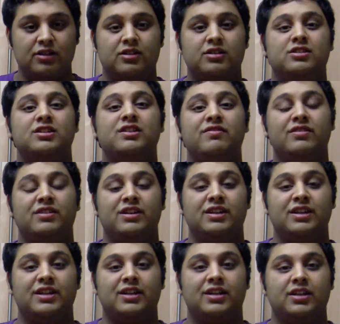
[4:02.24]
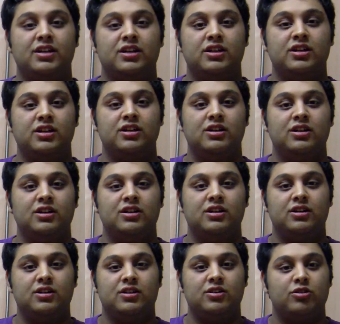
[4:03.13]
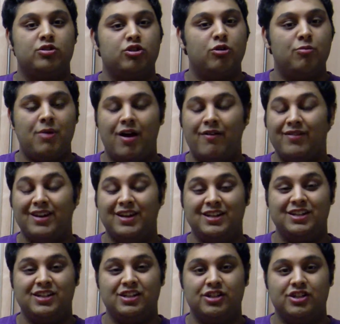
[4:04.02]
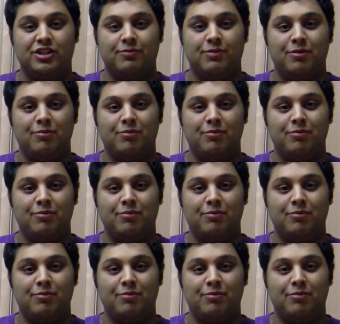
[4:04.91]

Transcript: Definitely. Come have an internship in